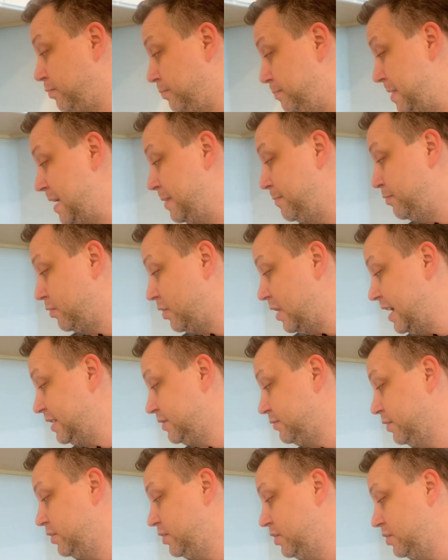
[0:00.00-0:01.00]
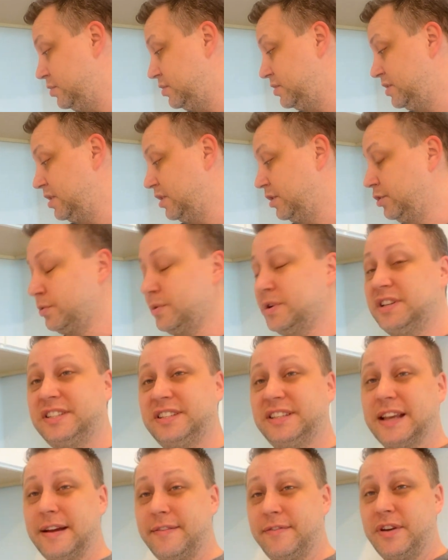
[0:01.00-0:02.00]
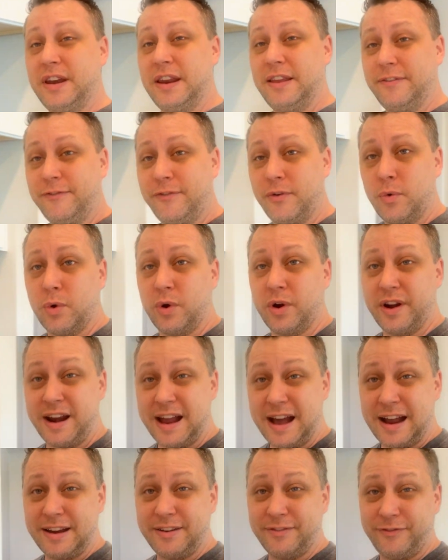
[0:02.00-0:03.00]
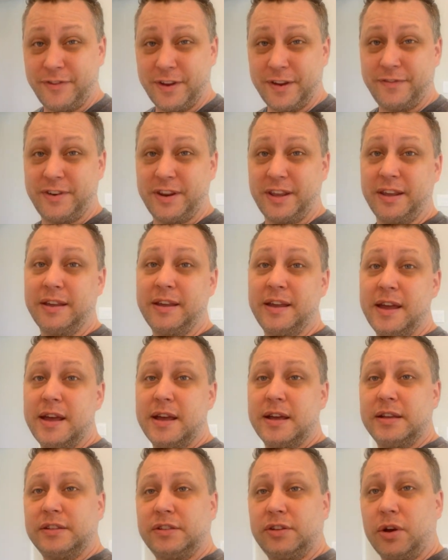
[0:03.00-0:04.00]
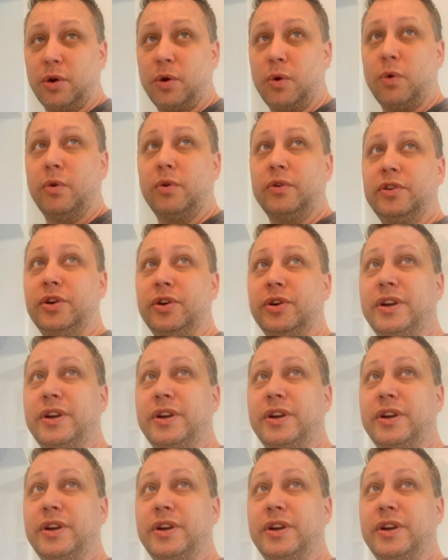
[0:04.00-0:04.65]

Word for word: been price reduced to 374 950 so you're